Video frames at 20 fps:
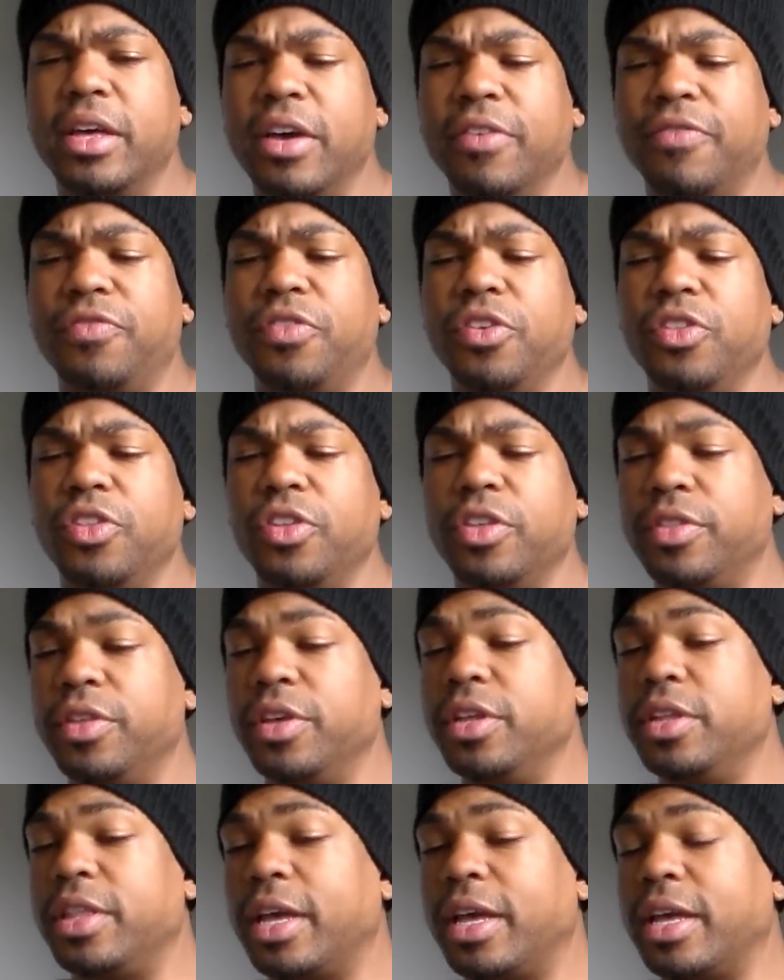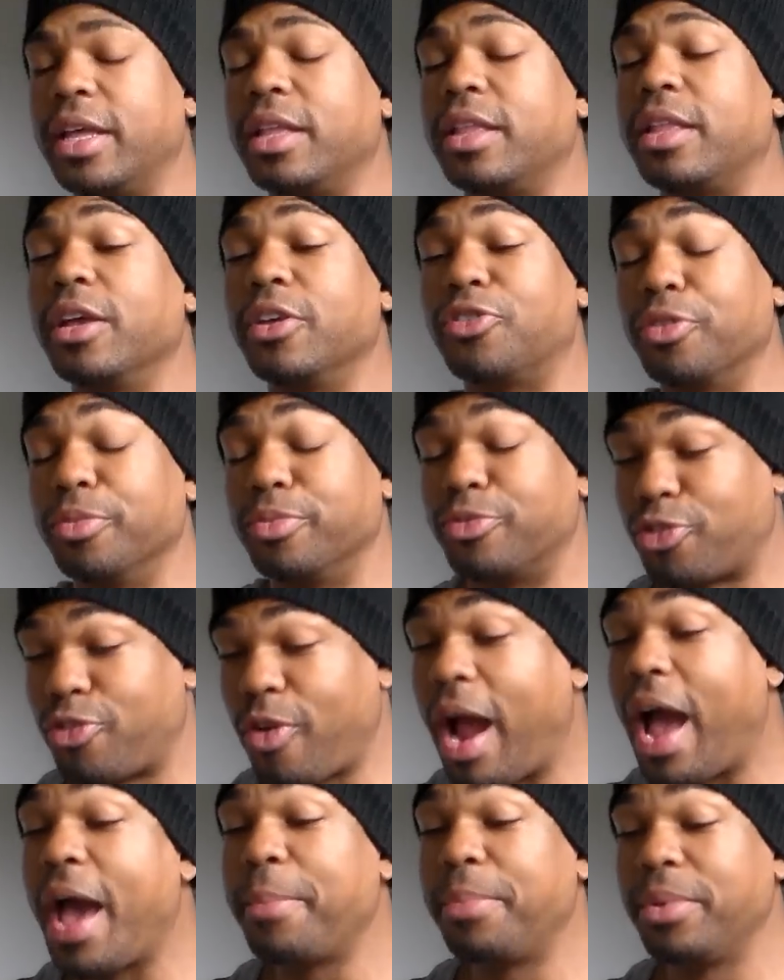if the, the, the
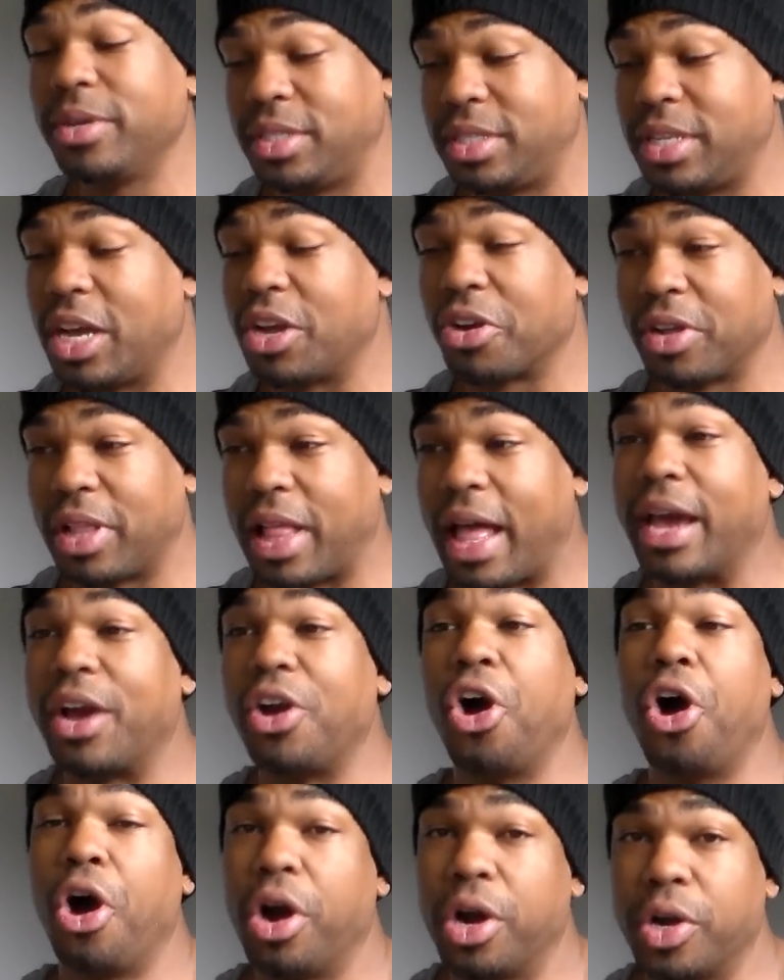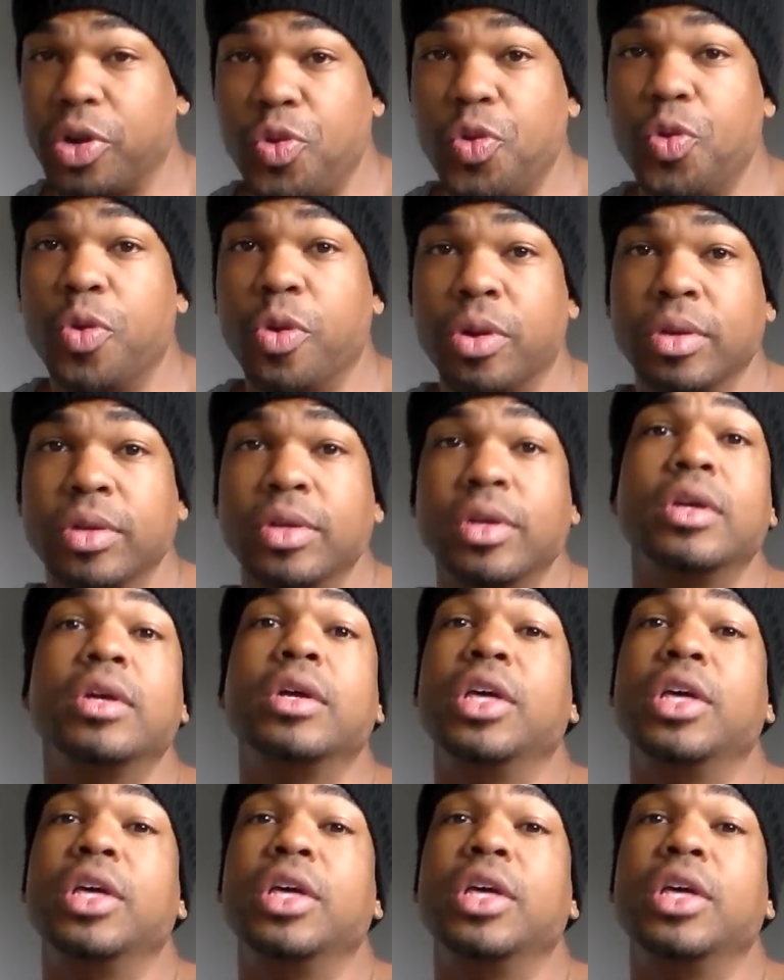subscribers that are like hardcore,